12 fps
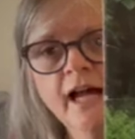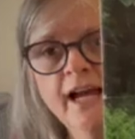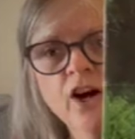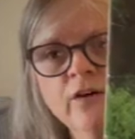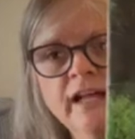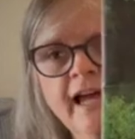I
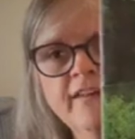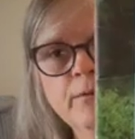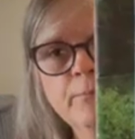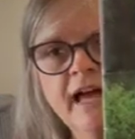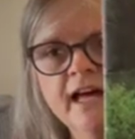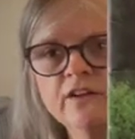already had the
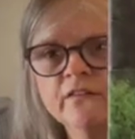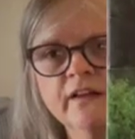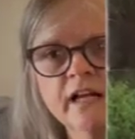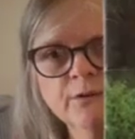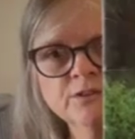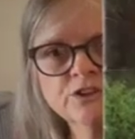pattern that
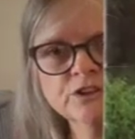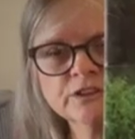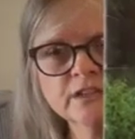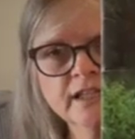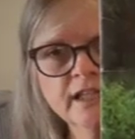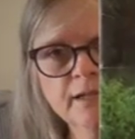I was just
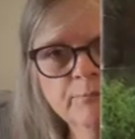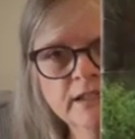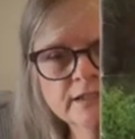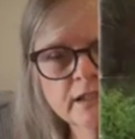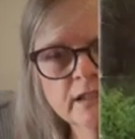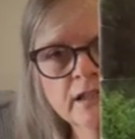going to keep
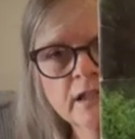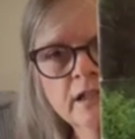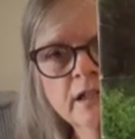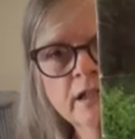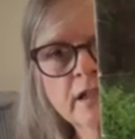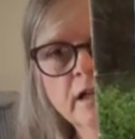as a
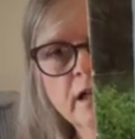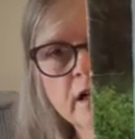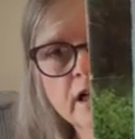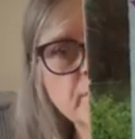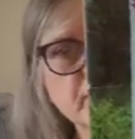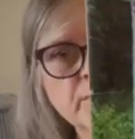
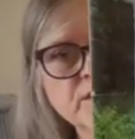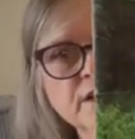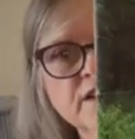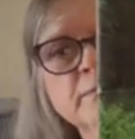commemorative